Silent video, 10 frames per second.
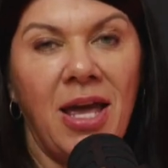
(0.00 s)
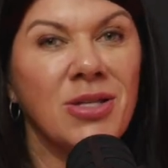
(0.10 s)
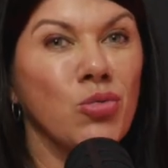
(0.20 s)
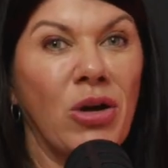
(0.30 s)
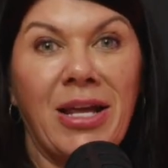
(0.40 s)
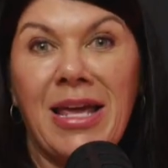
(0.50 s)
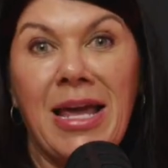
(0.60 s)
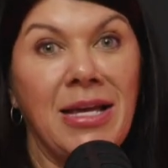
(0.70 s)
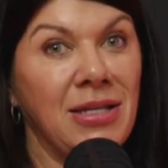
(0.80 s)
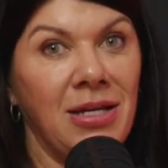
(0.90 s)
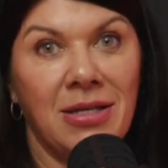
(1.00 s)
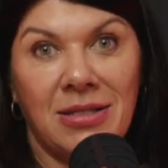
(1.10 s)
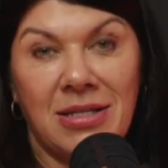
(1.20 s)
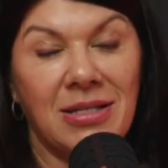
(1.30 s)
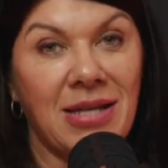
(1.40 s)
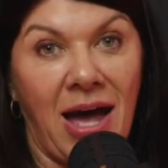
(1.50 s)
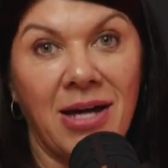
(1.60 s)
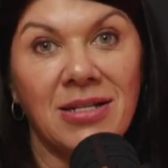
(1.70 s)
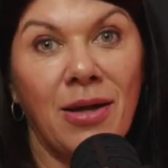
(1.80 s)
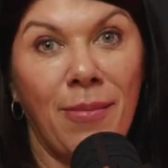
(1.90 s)
it's really easy to
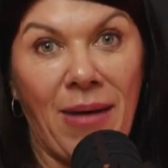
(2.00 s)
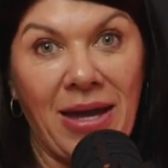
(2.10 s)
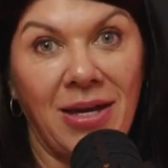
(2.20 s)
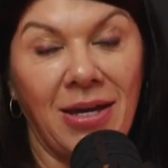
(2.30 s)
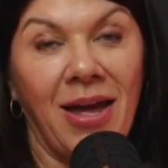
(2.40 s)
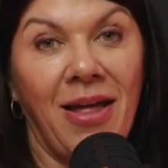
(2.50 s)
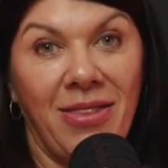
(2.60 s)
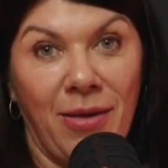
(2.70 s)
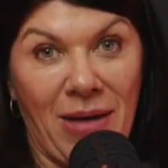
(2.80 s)
start making the